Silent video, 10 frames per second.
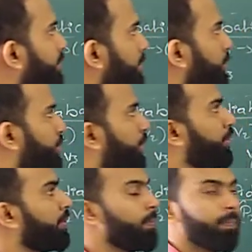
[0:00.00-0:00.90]
we are supposed to
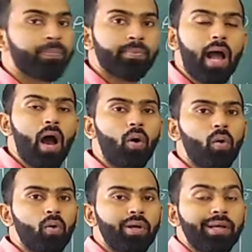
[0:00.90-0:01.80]
do.
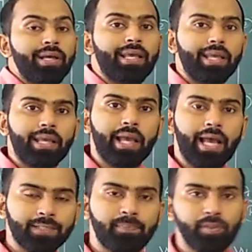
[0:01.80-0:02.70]
Now,
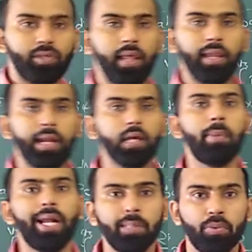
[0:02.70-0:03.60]
especially in
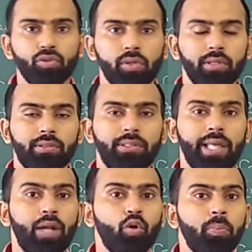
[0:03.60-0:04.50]
adiabatic process,
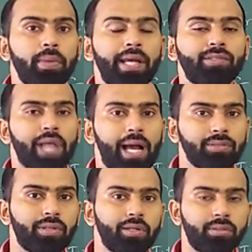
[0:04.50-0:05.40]
there would be a
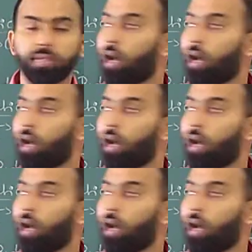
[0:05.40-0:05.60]
chance of